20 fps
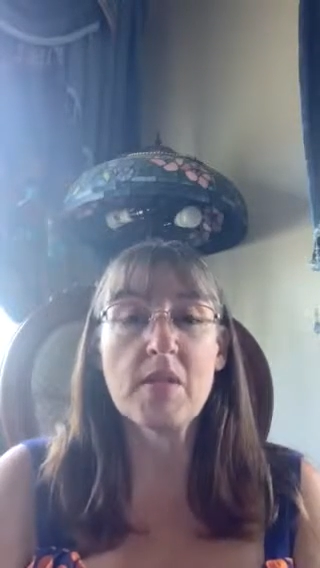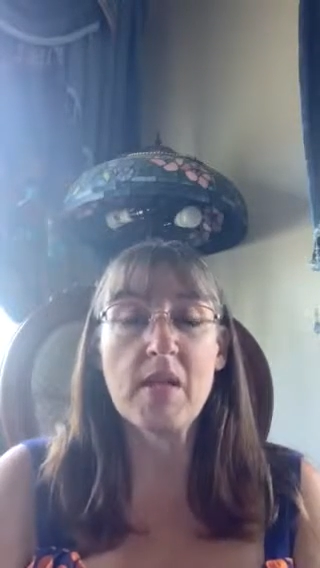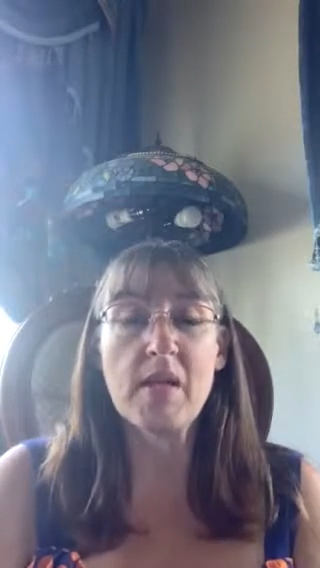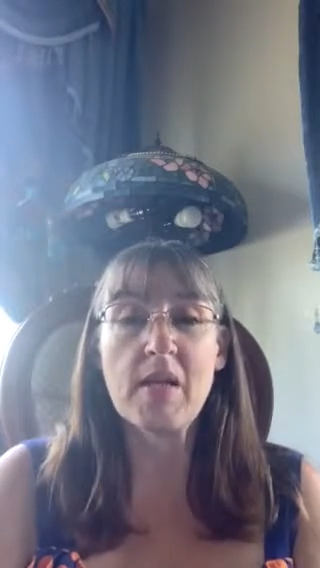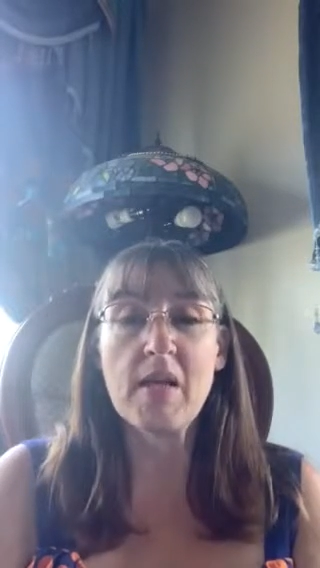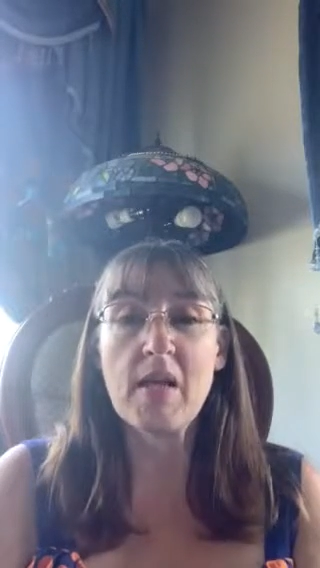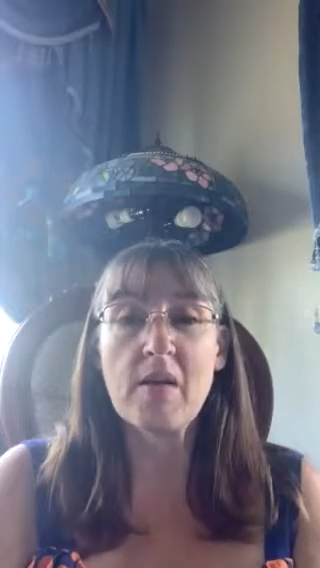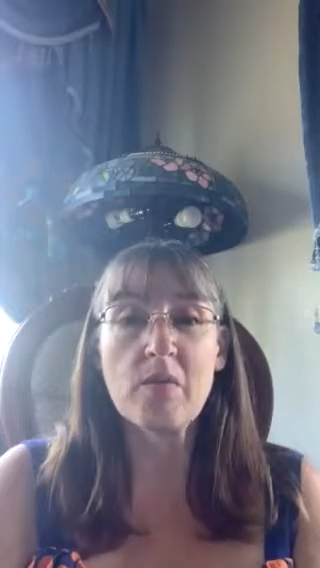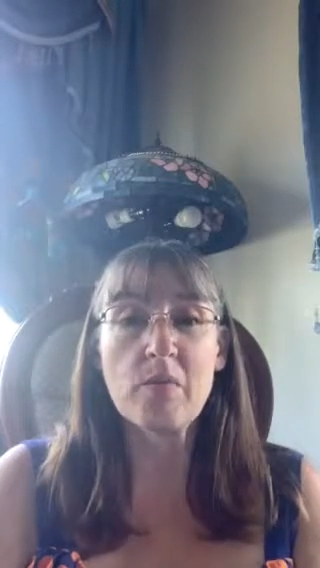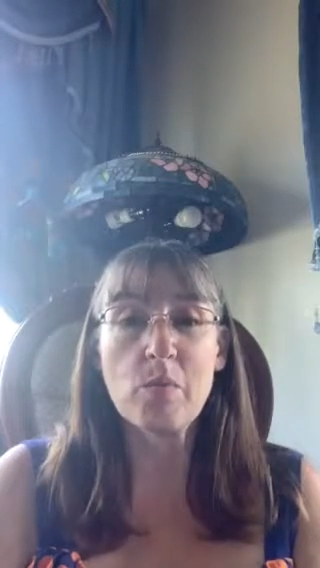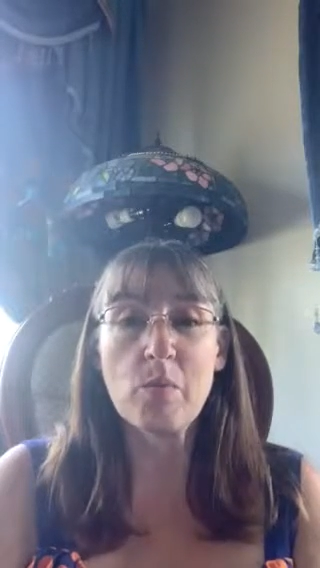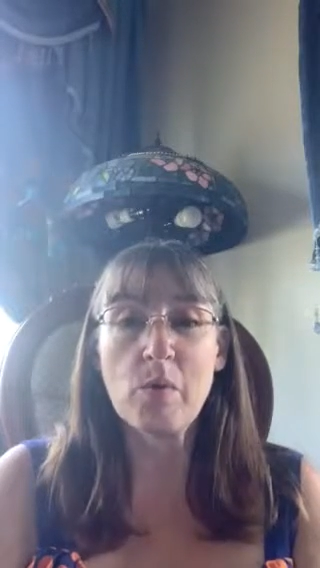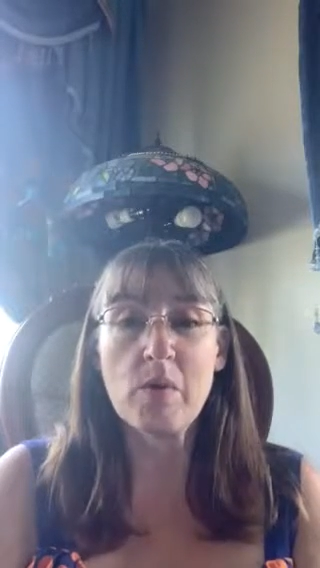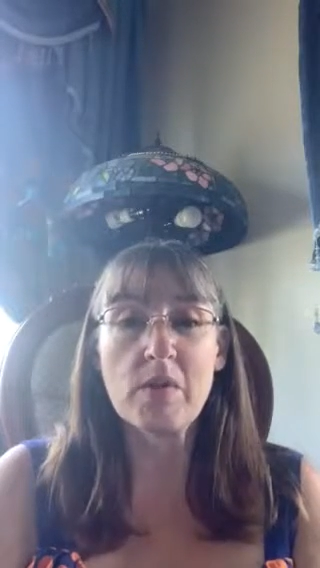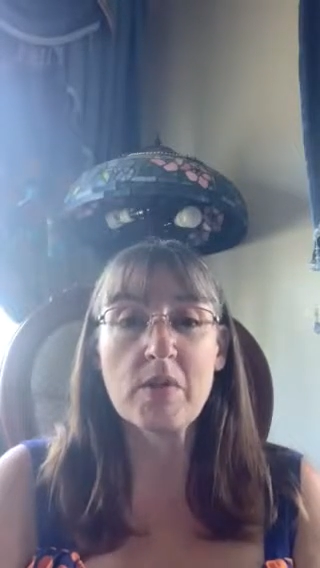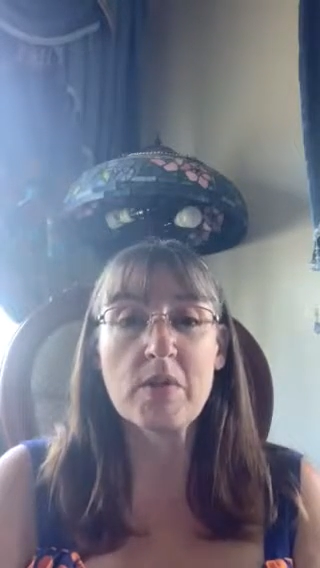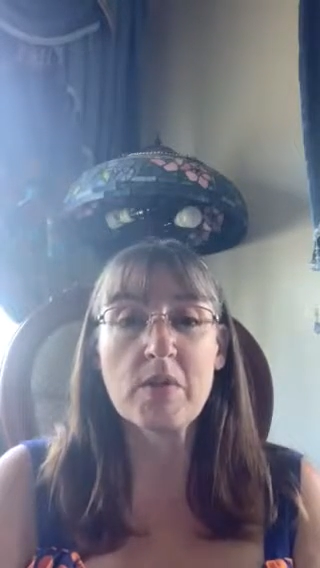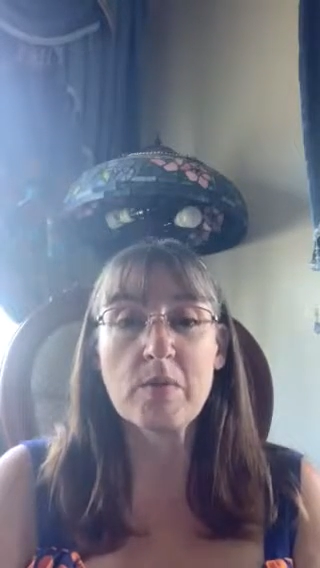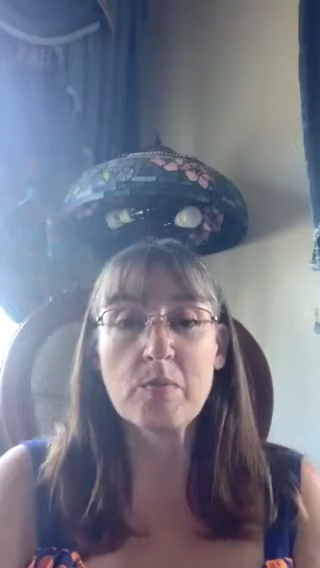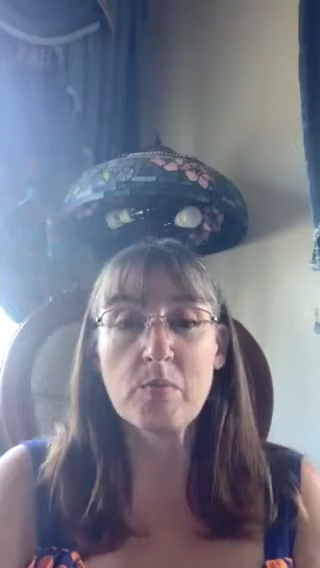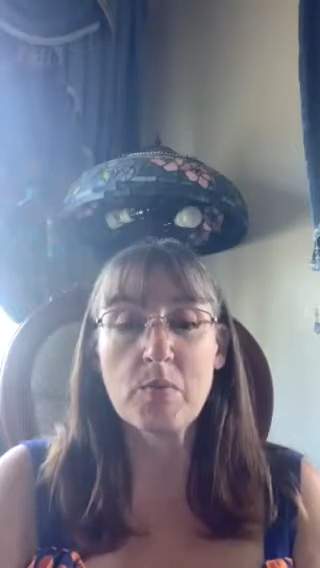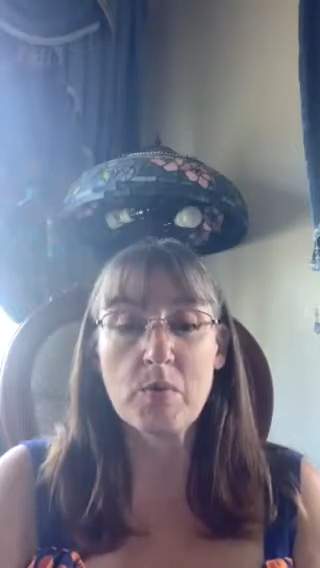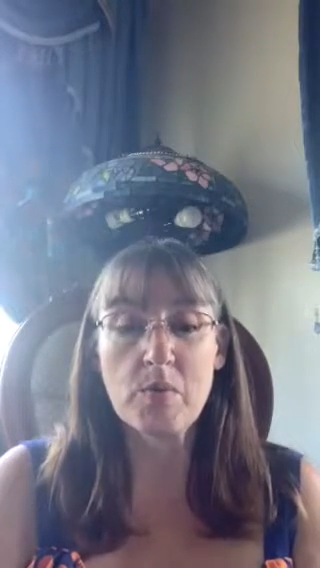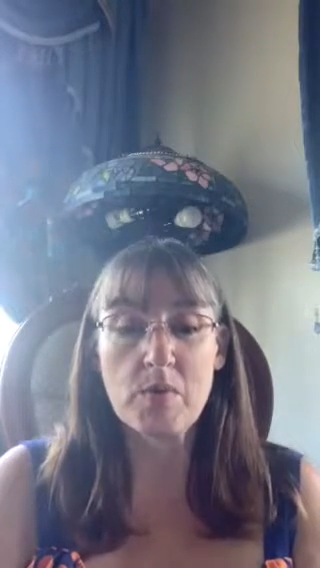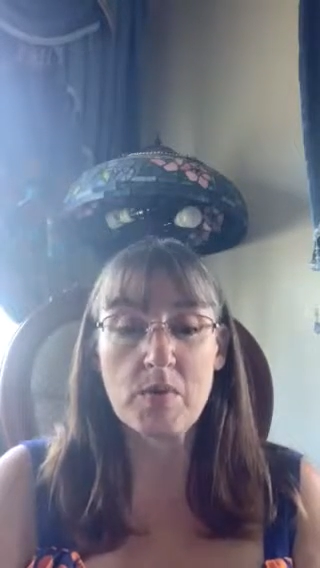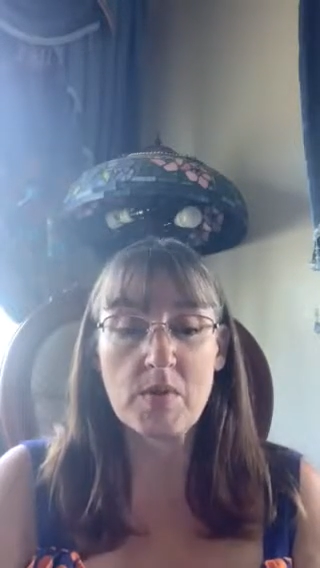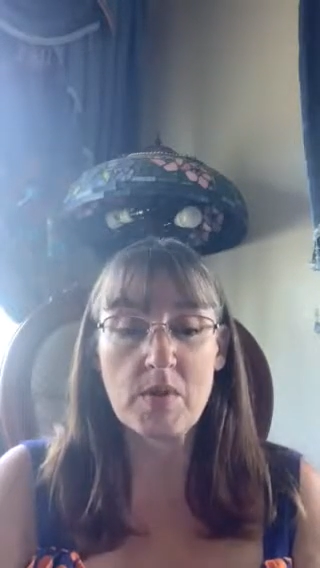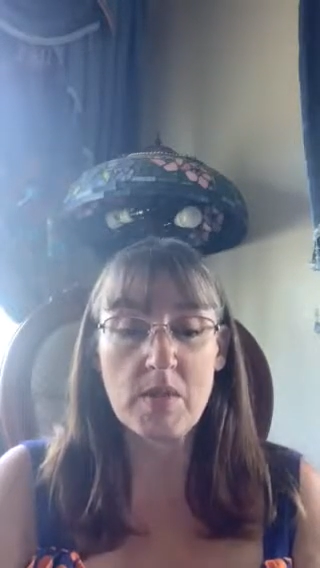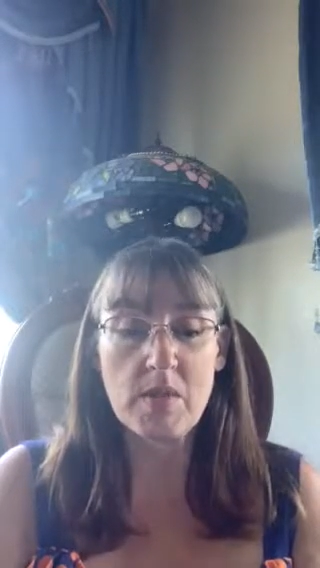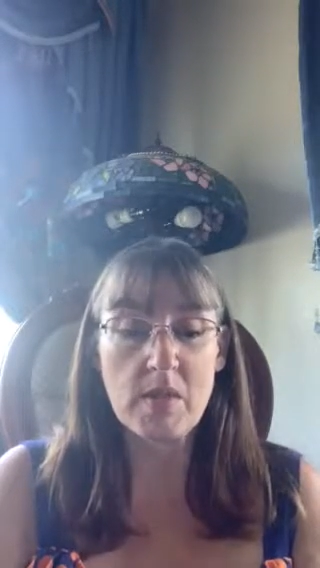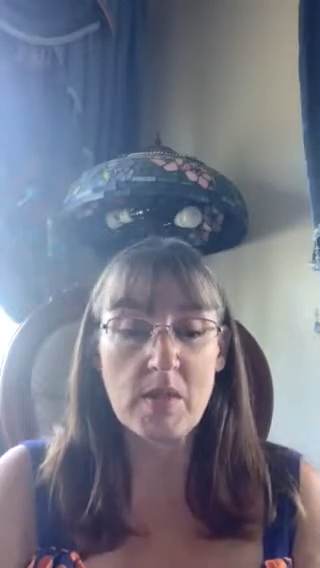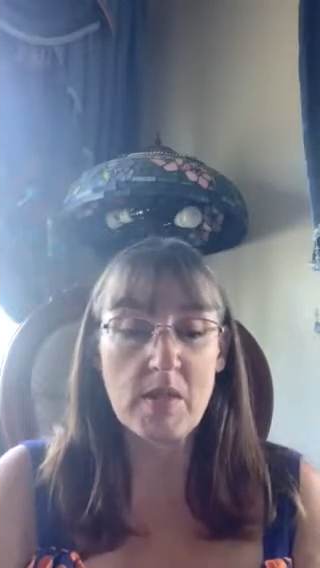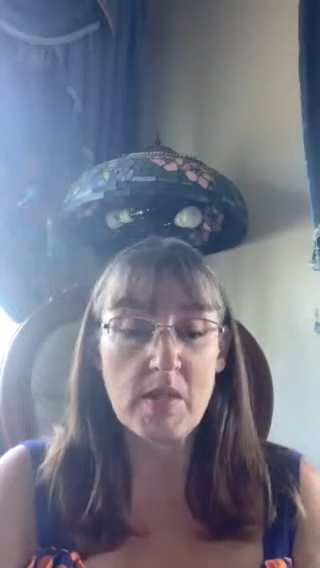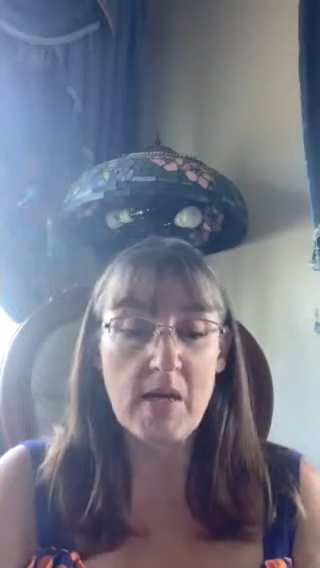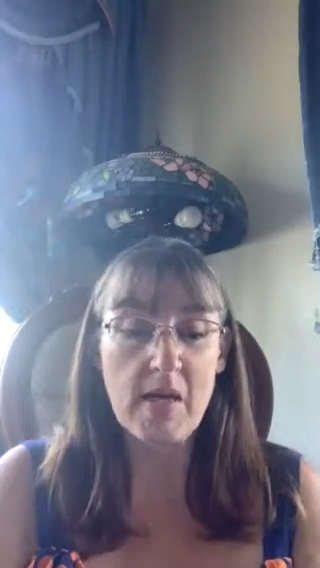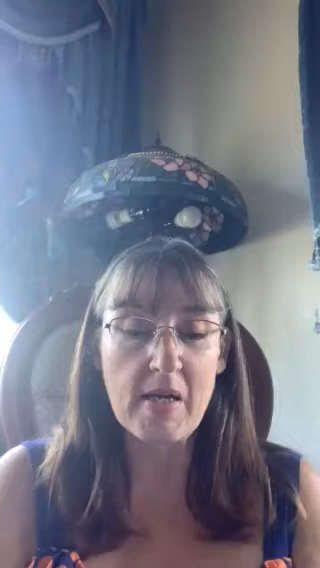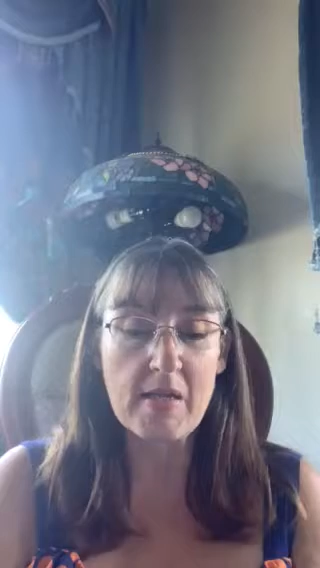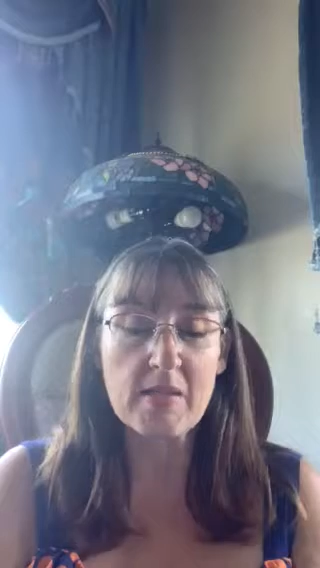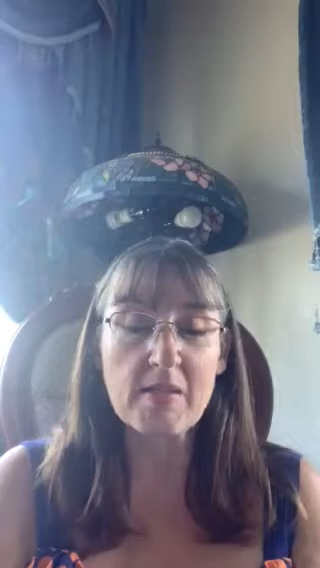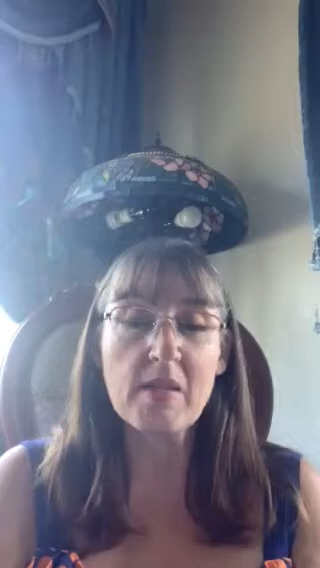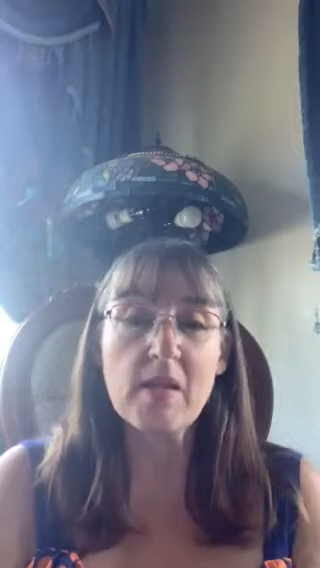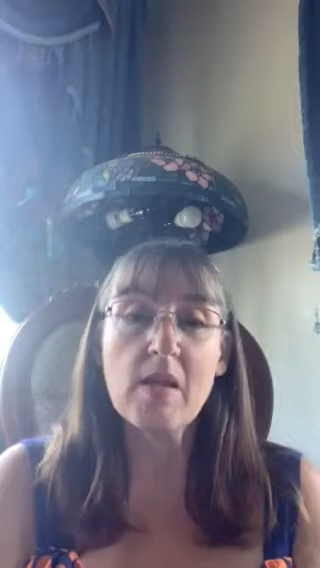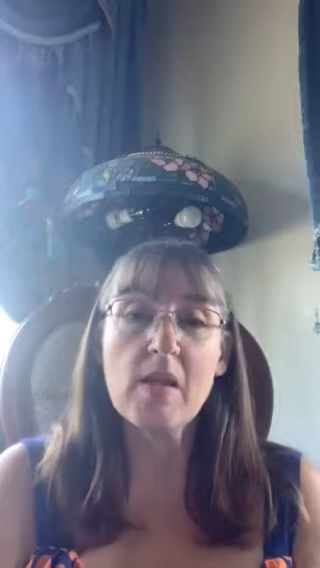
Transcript: that everyone is important in the class.